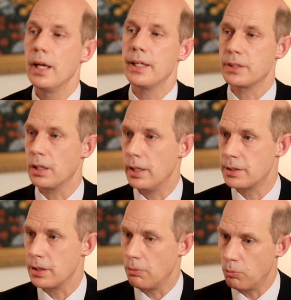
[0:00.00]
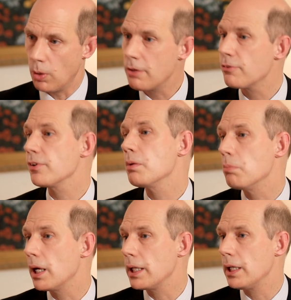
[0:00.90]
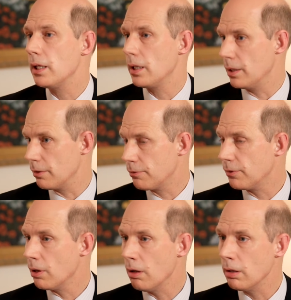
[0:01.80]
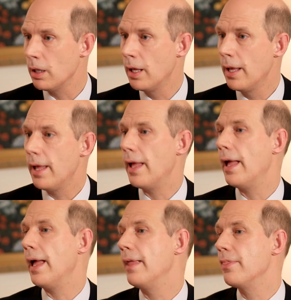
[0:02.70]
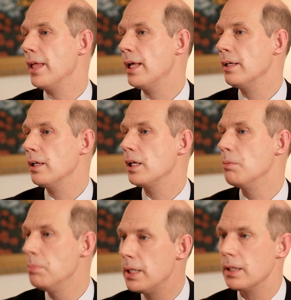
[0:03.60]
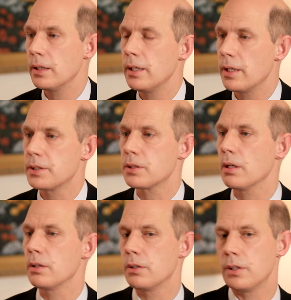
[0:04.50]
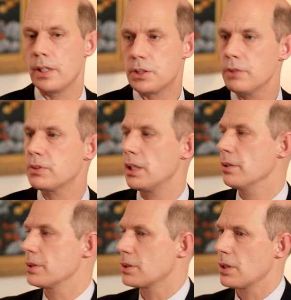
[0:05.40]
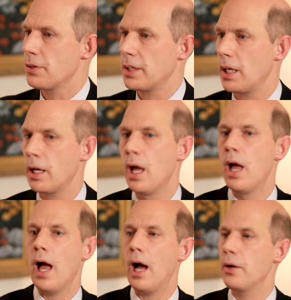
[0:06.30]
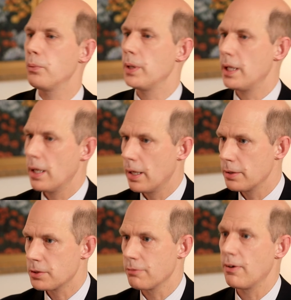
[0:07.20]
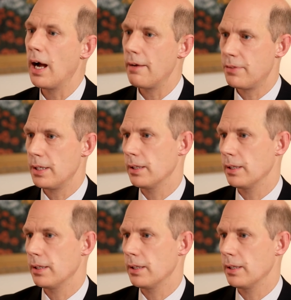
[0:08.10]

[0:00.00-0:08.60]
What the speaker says: It's a run for the money in the fall, and then immediately they shift gears and start thinking, how do we survive the